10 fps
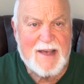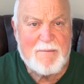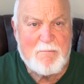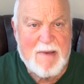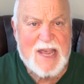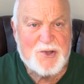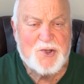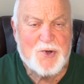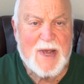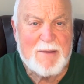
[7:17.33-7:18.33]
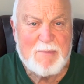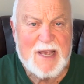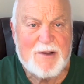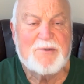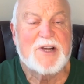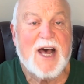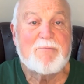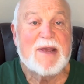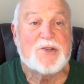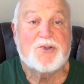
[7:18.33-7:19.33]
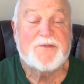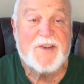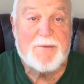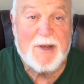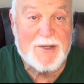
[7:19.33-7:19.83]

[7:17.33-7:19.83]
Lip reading: made you a male, God made you a female.